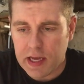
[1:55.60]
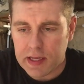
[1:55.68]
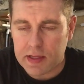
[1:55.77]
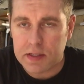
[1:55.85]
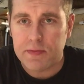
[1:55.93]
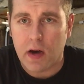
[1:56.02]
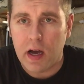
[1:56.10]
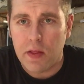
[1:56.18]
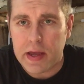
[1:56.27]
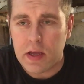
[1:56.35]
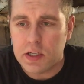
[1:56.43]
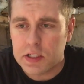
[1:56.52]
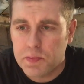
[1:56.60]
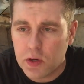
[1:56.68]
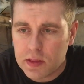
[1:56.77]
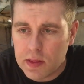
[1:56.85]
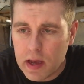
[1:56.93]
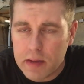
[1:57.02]
take this vial that you just
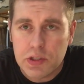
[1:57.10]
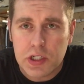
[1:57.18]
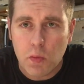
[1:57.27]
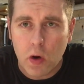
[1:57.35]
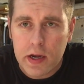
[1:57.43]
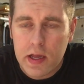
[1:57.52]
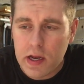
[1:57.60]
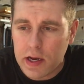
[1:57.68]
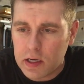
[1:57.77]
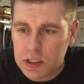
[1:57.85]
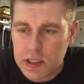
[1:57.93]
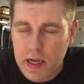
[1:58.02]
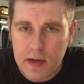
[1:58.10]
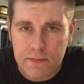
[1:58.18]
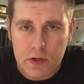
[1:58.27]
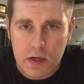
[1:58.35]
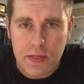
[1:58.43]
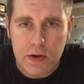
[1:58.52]
put the MG1 in and you're gonna shake it
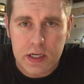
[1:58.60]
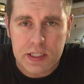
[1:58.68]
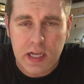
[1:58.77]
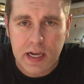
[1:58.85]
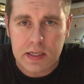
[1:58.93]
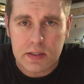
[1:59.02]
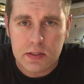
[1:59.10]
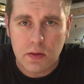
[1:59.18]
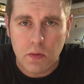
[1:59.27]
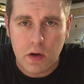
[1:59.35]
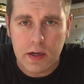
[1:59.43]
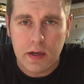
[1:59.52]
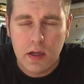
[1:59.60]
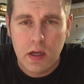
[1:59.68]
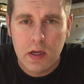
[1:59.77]
for 30 seconds. One,